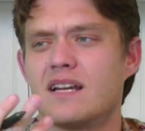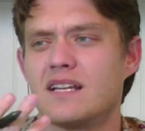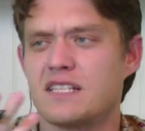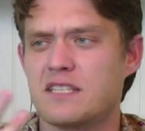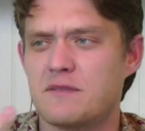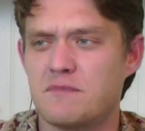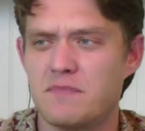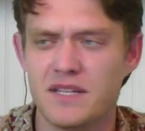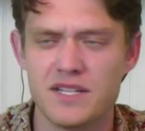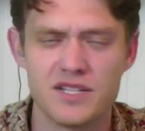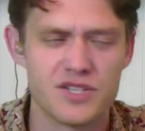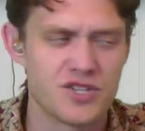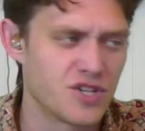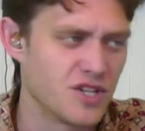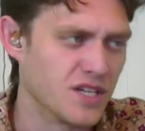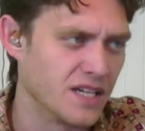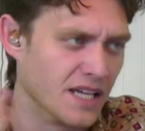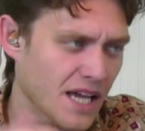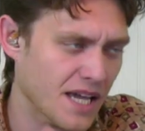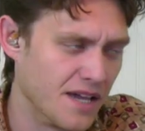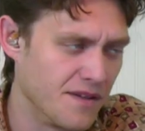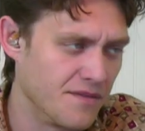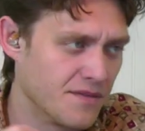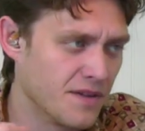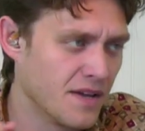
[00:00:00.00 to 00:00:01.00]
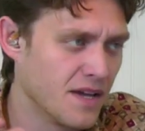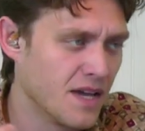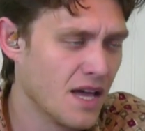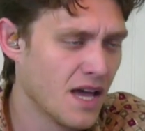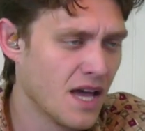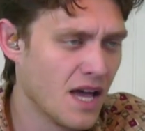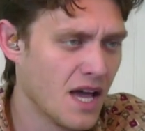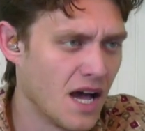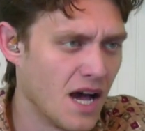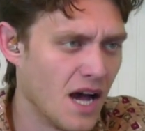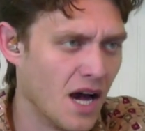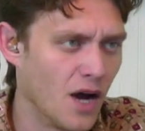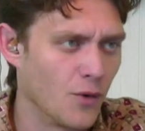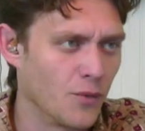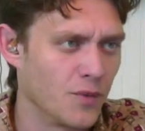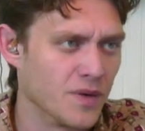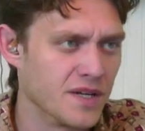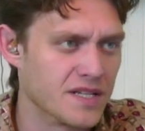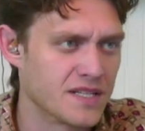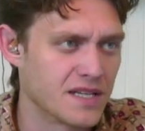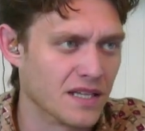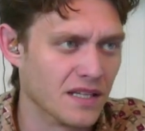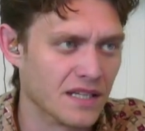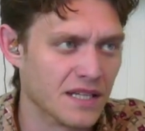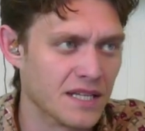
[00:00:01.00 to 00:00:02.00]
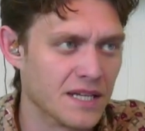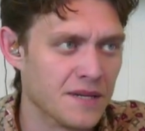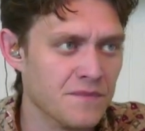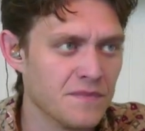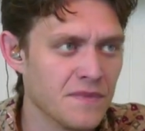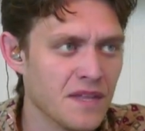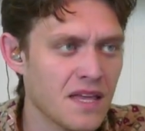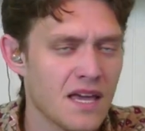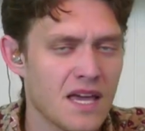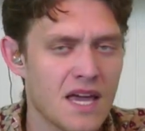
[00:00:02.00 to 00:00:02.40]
of speech he gave uh, recently,